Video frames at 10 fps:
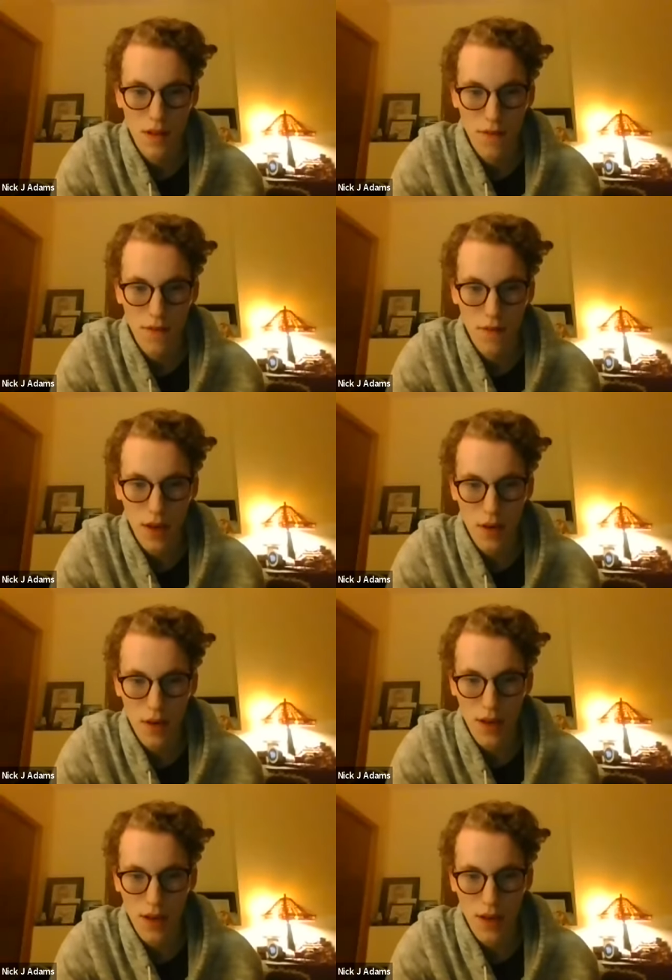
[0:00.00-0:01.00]

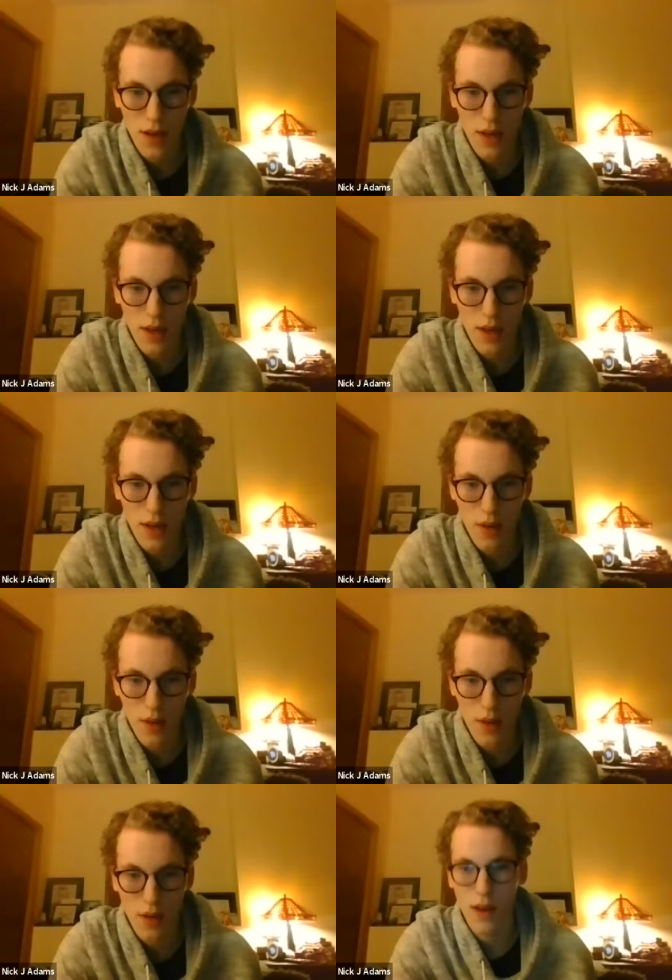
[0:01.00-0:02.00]
Fire at
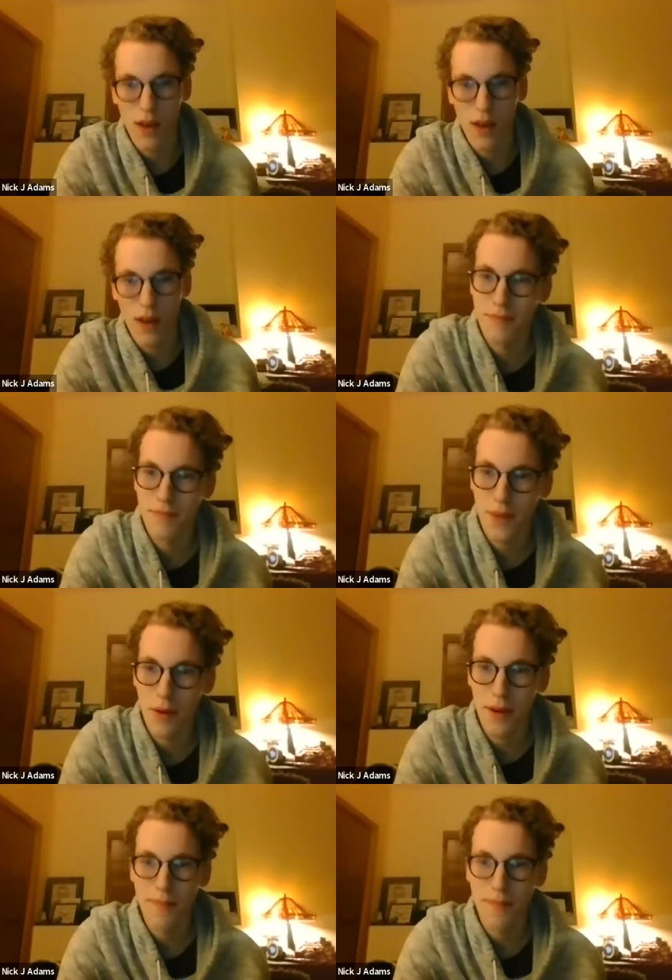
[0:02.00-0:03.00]
will. Oh,
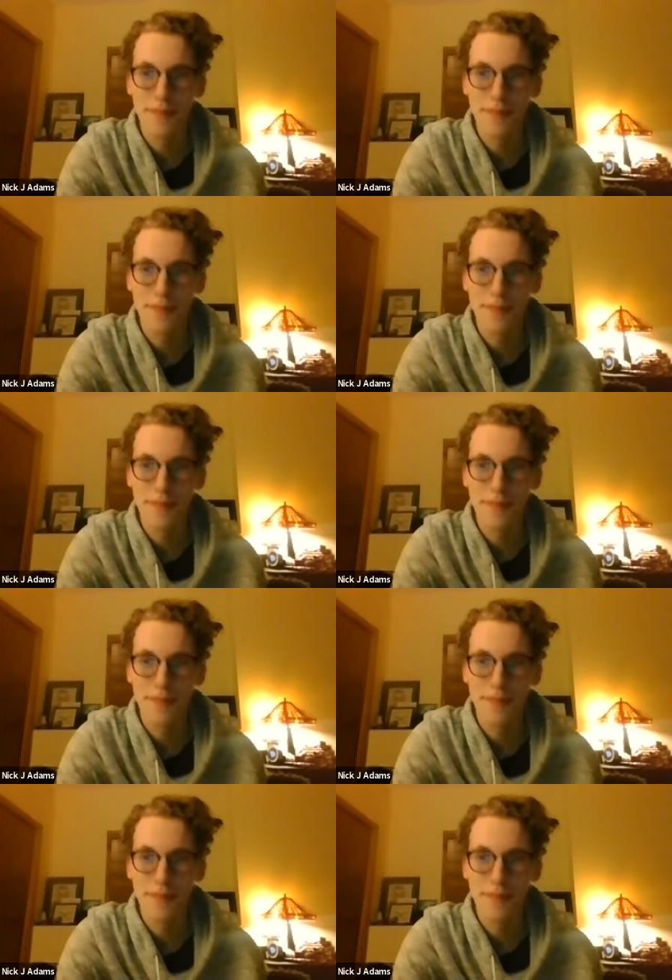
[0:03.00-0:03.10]
okay.